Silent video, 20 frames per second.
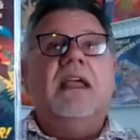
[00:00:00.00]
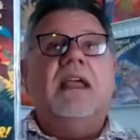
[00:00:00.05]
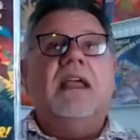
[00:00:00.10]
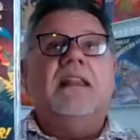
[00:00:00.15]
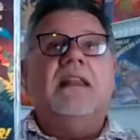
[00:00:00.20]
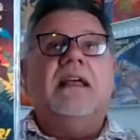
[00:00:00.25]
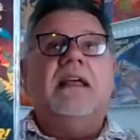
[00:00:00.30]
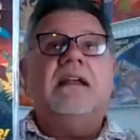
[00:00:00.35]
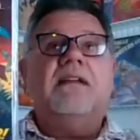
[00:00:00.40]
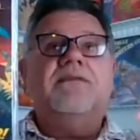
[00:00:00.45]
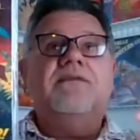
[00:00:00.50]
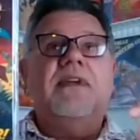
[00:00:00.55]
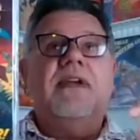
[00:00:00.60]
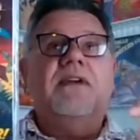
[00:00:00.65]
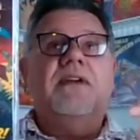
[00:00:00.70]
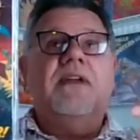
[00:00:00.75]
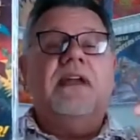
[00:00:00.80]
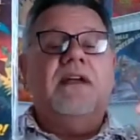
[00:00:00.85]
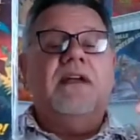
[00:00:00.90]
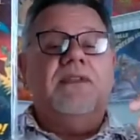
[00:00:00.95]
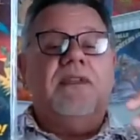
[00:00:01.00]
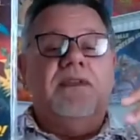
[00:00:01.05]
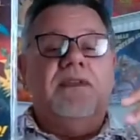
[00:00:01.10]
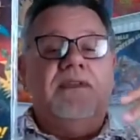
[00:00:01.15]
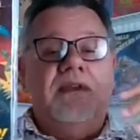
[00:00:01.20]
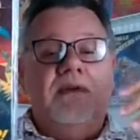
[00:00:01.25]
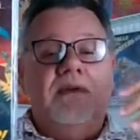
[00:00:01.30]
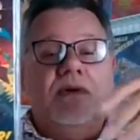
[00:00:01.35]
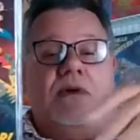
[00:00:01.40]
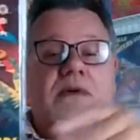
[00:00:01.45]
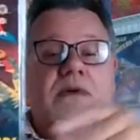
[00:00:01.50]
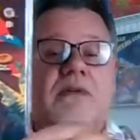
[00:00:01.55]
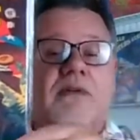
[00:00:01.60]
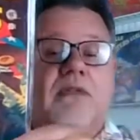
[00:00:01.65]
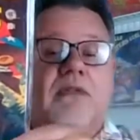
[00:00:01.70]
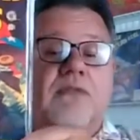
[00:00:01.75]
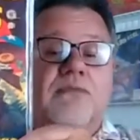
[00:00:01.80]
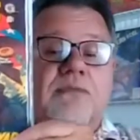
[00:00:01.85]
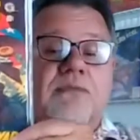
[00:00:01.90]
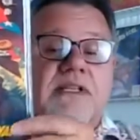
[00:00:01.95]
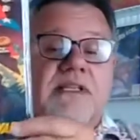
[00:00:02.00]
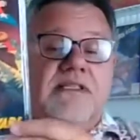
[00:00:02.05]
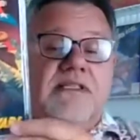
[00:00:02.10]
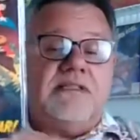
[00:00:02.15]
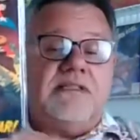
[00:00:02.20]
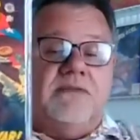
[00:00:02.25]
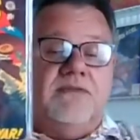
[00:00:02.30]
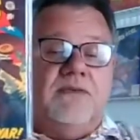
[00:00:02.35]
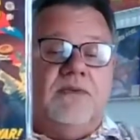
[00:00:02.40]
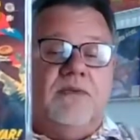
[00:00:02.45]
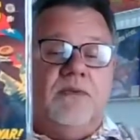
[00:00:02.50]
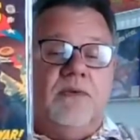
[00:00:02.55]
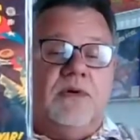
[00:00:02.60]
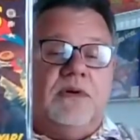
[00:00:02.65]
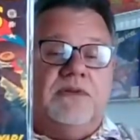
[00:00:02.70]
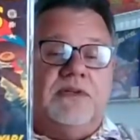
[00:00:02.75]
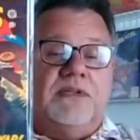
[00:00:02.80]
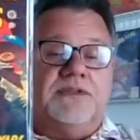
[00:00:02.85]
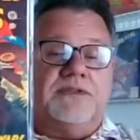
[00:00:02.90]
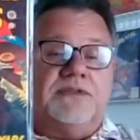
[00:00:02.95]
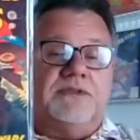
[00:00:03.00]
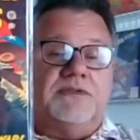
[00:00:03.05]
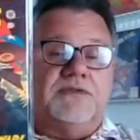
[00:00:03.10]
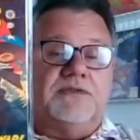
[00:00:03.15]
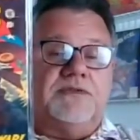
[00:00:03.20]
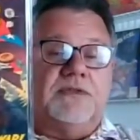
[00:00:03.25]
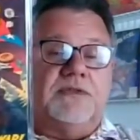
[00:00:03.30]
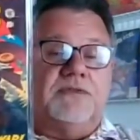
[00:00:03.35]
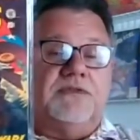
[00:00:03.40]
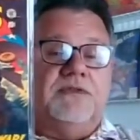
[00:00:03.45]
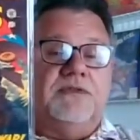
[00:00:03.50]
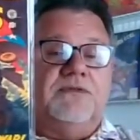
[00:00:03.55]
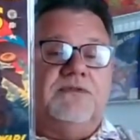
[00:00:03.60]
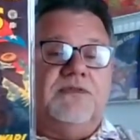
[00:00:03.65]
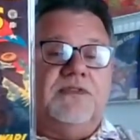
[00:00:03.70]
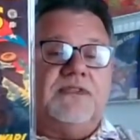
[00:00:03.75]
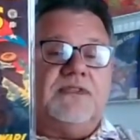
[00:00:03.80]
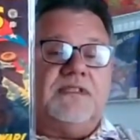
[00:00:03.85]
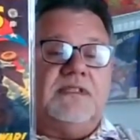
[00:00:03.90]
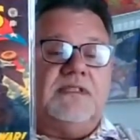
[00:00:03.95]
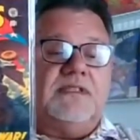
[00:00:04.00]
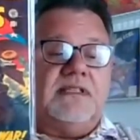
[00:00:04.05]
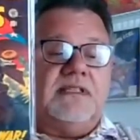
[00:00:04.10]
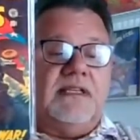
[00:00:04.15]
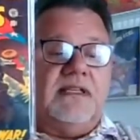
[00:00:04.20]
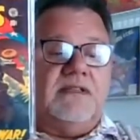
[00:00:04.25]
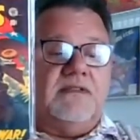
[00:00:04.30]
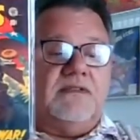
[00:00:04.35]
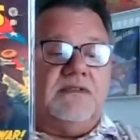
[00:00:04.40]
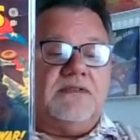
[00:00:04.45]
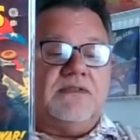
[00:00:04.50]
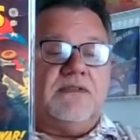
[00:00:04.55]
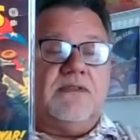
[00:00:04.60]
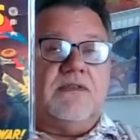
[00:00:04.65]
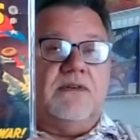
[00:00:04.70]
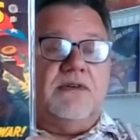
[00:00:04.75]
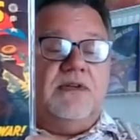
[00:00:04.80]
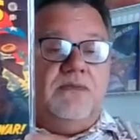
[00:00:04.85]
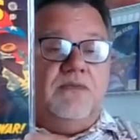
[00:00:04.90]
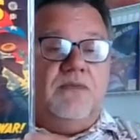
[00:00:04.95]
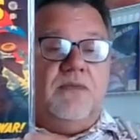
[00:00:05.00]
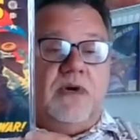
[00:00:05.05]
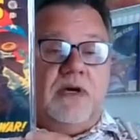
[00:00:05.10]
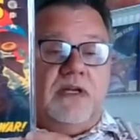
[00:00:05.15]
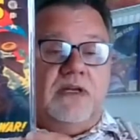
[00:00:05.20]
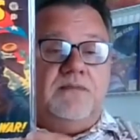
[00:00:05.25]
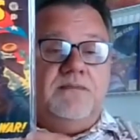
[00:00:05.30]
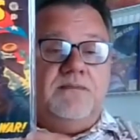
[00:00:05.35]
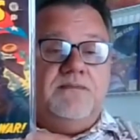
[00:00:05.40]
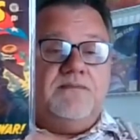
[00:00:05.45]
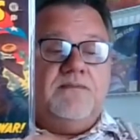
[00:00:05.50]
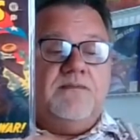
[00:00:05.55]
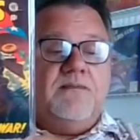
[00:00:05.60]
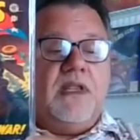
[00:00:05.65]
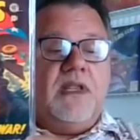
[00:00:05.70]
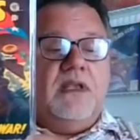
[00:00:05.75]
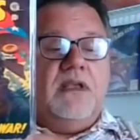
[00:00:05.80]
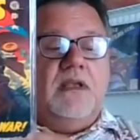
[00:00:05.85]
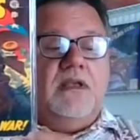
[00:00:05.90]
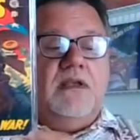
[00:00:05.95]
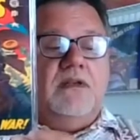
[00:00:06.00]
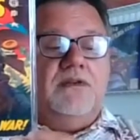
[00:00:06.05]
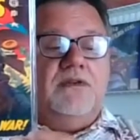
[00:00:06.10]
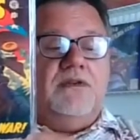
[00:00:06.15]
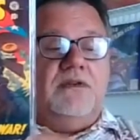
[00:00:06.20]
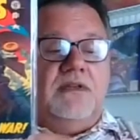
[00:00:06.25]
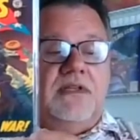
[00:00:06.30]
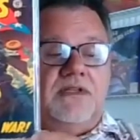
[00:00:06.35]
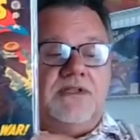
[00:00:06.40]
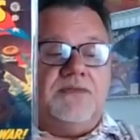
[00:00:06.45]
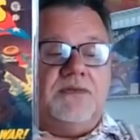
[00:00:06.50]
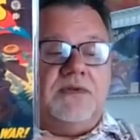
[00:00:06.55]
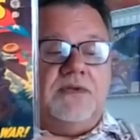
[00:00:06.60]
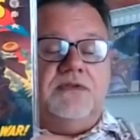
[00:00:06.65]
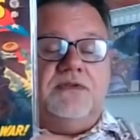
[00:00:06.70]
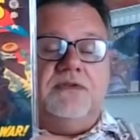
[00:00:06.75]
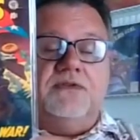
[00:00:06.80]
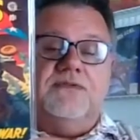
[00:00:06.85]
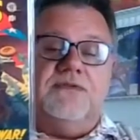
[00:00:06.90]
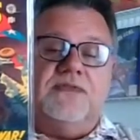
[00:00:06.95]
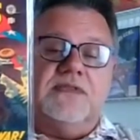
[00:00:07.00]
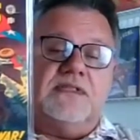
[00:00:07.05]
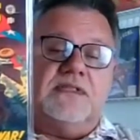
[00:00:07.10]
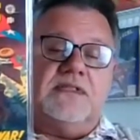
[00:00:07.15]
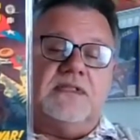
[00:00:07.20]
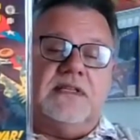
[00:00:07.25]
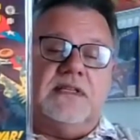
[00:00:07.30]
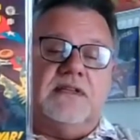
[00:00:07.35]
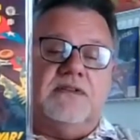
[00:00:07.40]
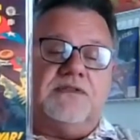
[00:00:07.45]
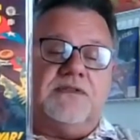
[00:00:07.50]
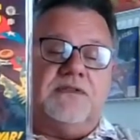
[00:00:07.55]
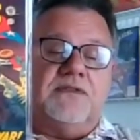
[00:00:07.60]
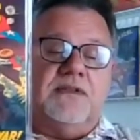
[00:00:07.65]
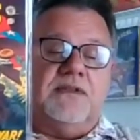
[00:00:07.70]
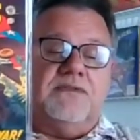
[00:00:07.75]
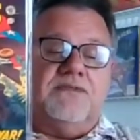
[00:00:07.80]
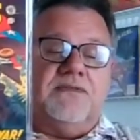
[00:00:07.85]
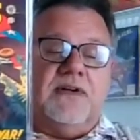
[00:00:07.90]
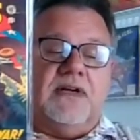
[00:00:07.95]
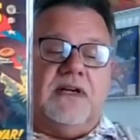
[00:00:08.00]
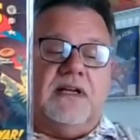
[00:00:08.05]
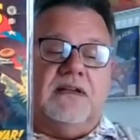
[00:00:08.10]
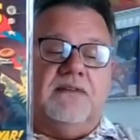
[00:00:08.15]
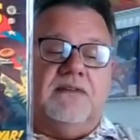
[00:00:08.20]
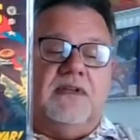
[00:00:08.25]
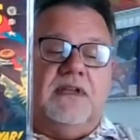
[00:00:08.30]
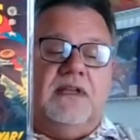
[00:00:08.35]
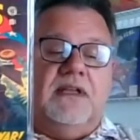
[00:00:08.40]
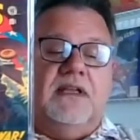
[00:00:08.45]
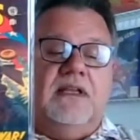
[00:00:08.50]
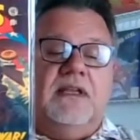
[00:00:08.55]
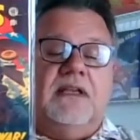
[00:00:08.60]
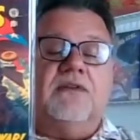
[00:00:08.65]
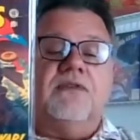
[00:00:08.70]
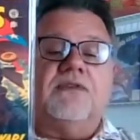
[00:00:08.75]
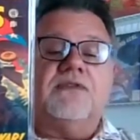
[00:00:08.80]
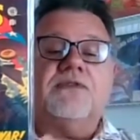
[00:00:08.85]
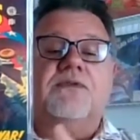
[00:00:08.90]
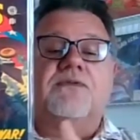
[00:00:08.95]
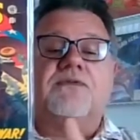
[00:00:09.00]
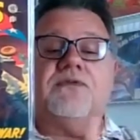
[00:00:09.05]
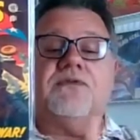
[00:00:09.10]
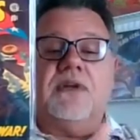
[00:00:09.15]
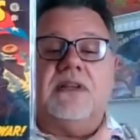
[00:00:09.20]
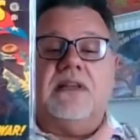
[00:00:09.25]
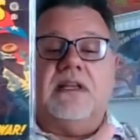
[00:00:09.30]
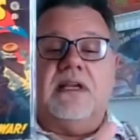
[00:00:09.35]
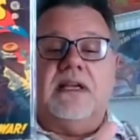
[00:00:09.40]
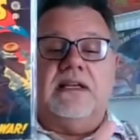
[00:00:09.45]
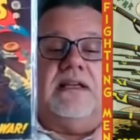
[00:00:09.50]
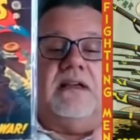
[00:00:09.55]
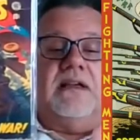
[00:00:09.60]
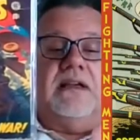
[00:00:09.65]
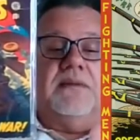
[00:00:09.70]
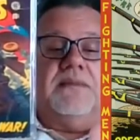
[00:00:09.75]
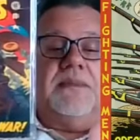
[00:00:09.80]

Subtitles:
And then I found out that there were 3 Civil War issues. So Two-Fisted Tales 31, this one, Two-Fisted Tales 35, and also Frontline